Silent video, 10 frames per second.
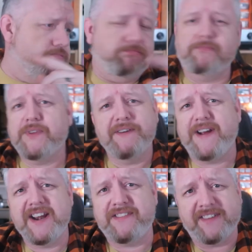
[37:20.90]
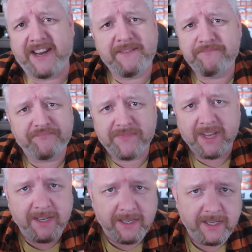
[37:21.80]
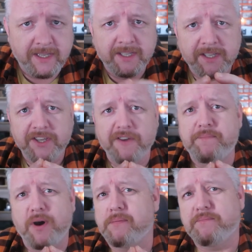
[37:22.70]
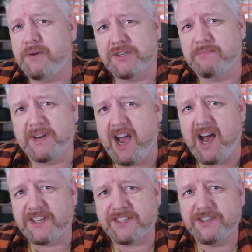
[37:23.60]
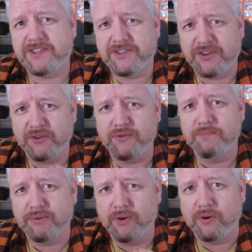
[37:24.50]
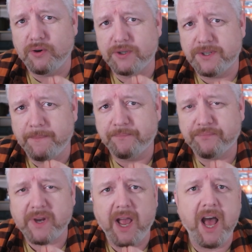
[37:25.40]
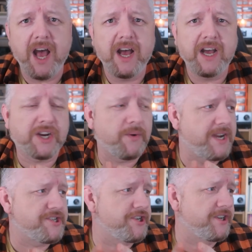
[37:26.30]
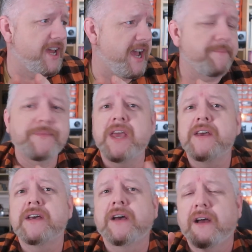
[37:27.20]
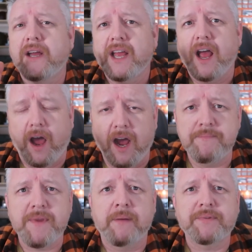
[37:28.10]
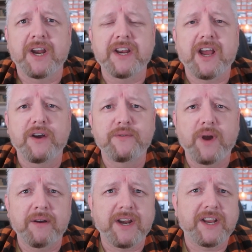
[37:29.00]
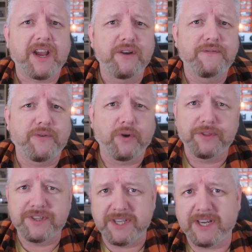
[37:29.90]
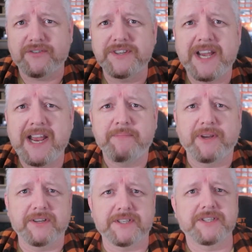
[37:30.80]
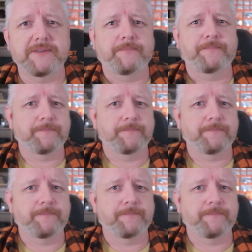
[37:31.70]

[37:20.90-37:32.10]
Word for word: if anything, you've po possibly asked too broad uh, a question there. I'm I'm gonna go. I'm gonna go for the secret to happiness